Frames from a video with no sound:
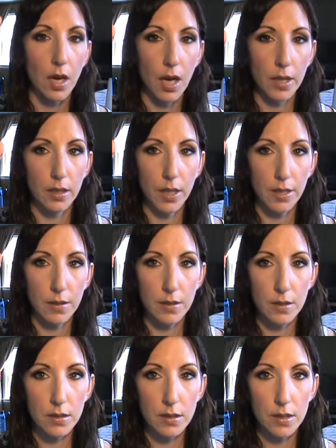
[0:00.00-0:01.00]
I like
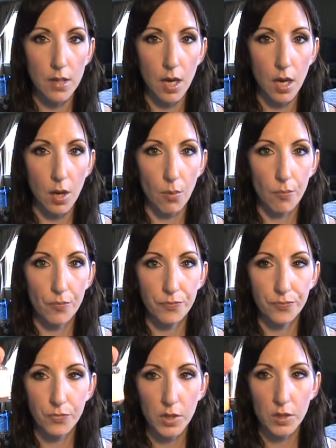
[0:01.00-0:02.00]
this. Um,
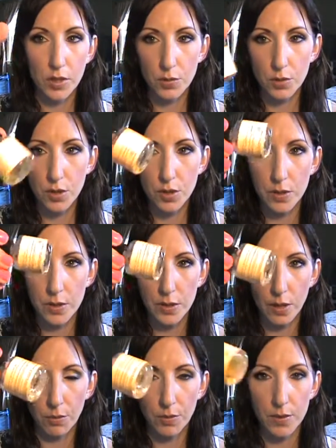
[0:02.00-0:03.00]
this was just a
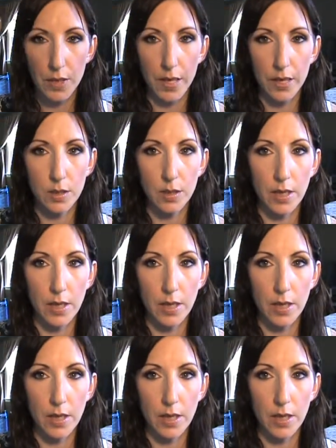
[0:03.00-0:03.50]
sample size.